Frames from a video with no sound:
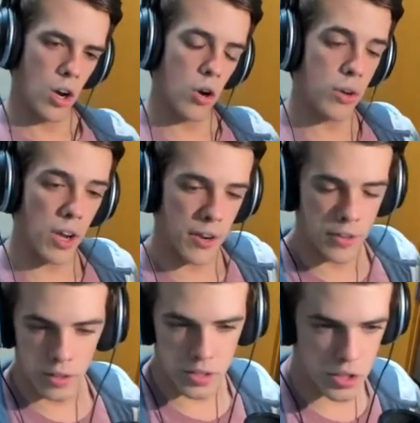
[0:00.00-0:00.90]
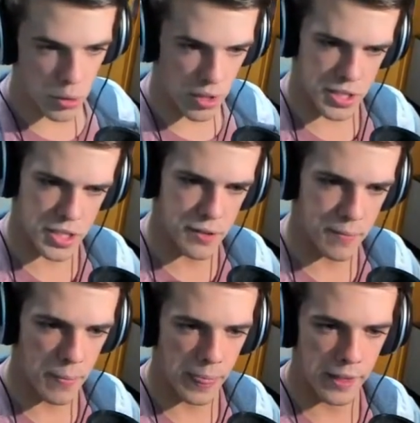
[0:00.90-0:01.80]
Okay, let's do this.
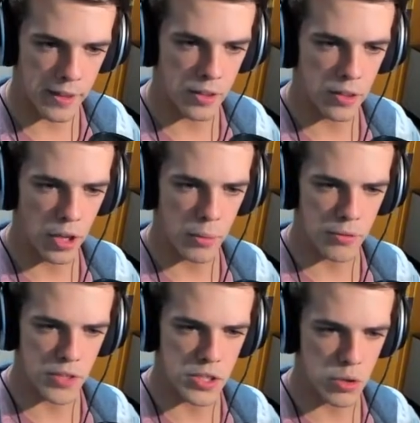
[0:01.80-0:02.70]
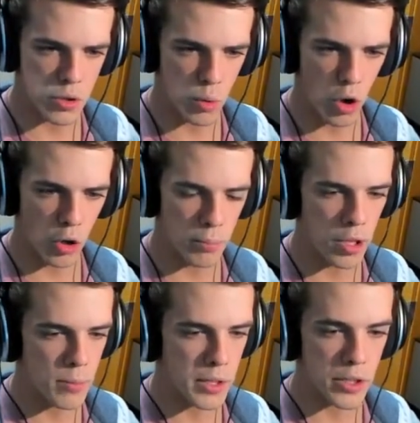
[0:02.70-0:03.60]
Okay, but if this goes wrong, I'm
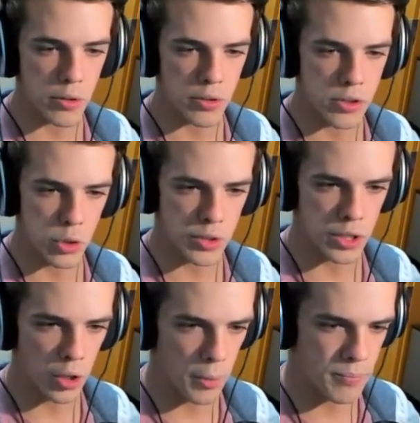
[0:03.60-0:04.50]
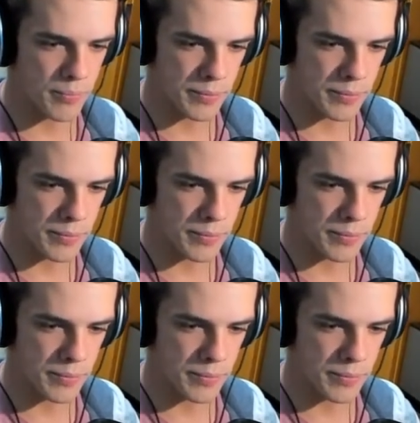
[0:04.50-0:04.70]
blaming you. Join the club.